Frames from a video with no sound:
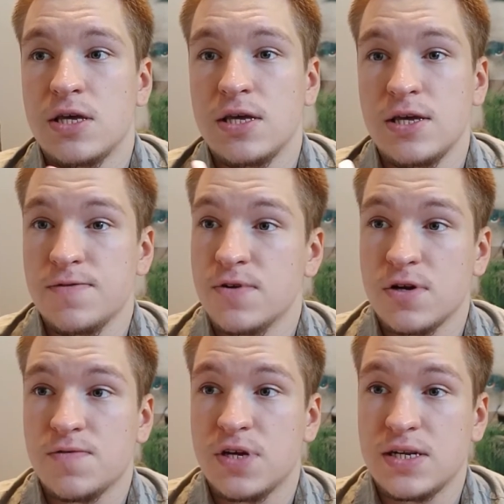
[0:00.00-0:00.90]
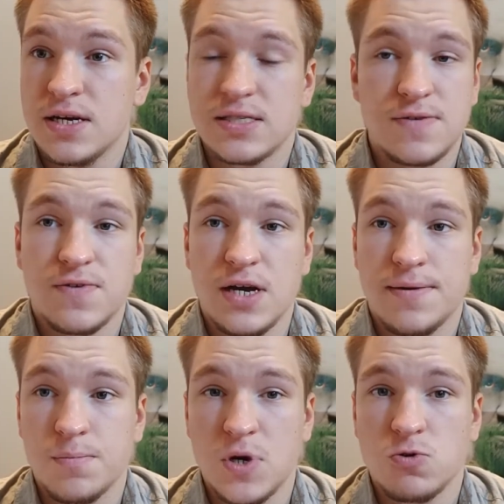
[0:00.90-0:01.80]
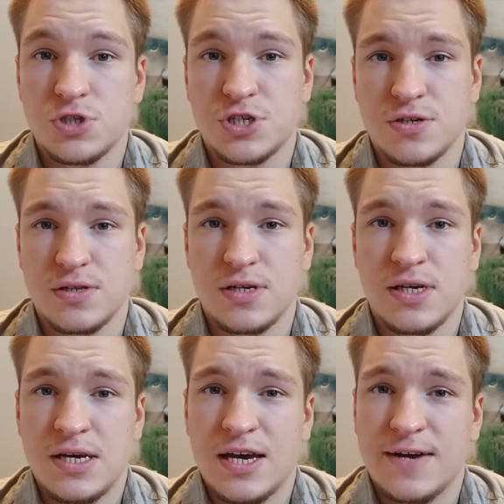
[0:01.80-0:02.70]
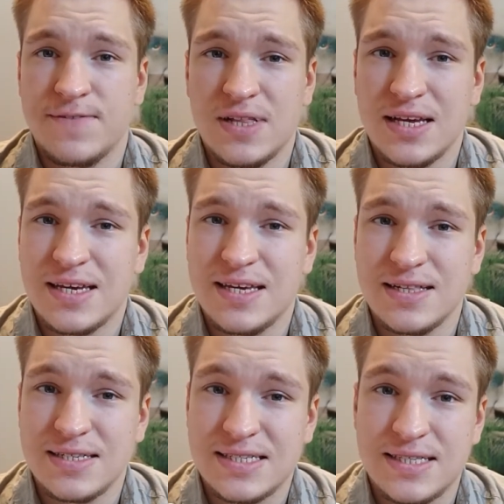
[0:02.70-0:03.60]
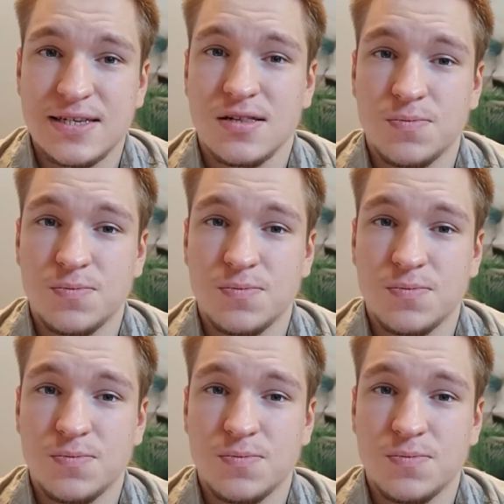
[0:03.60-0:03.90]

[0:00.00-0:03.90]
even if he doesn't fight emotionally, I feel like he'll still